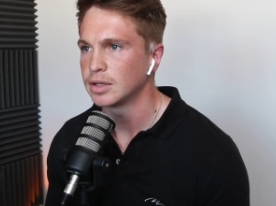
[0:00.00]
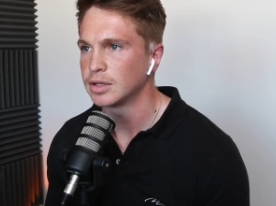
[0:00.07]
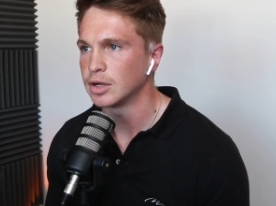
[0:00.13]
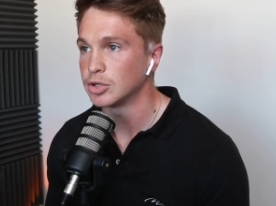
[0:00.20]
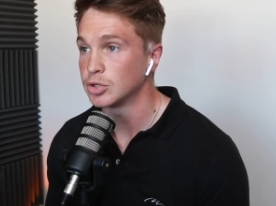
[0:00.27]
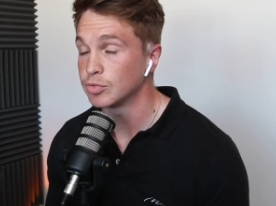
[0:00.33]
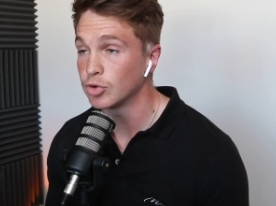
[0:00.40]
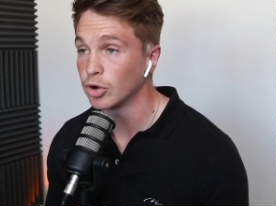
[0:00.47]
you know,
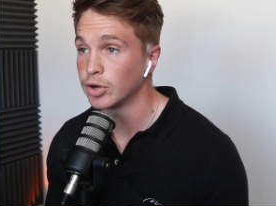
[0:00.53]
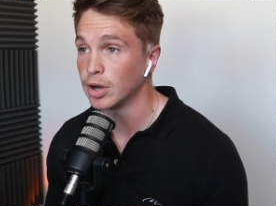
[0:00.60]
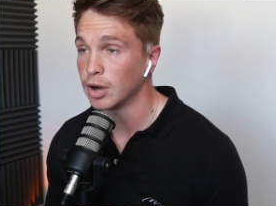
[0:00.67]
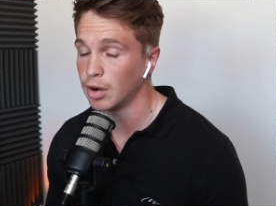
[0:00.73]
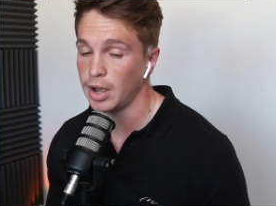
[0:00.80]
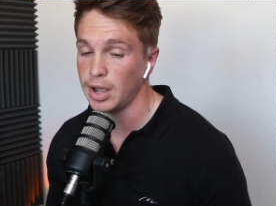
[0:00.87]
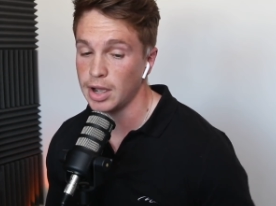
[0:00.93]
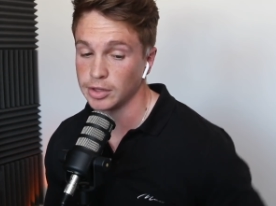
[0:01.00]
you've gone,
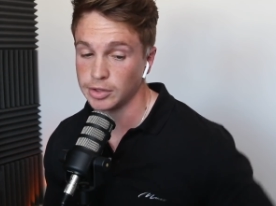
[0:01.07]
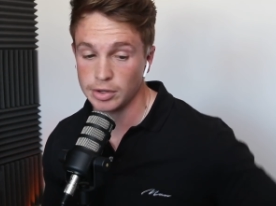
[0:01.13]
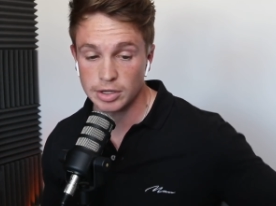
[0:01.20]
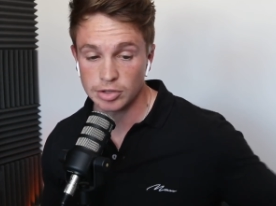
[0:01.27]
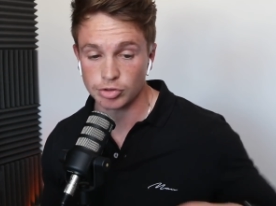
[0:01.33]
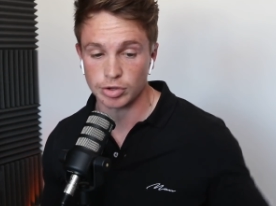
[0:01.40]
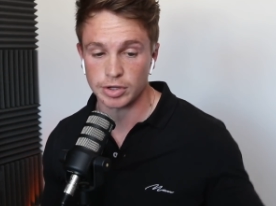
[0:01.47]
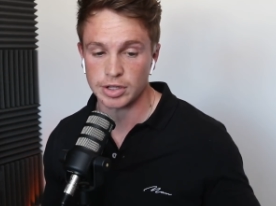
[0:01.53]
all right, I don't
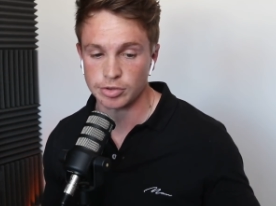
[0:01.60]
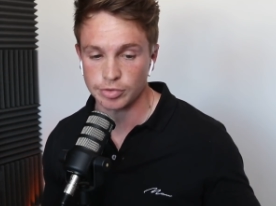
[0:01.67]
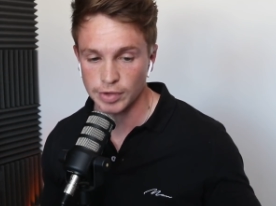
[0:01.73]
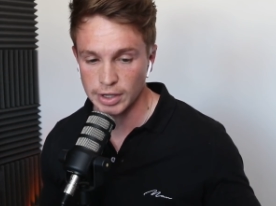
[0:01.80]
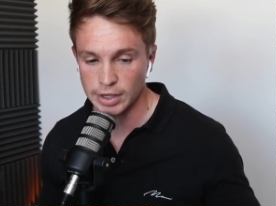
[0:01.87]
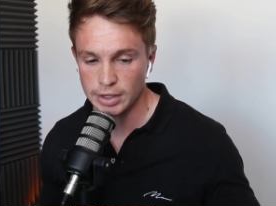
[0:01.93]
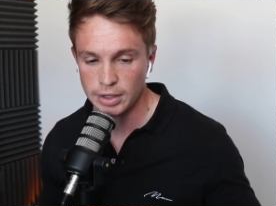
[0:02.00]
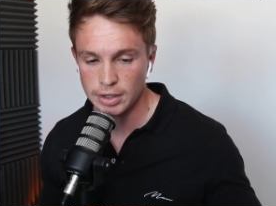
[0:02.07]
enjoy this
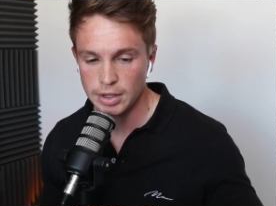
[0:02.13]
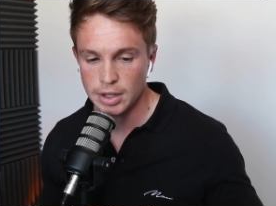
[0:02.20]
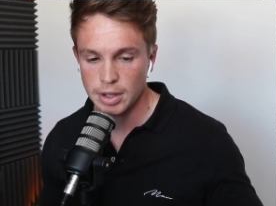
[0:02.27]
thing,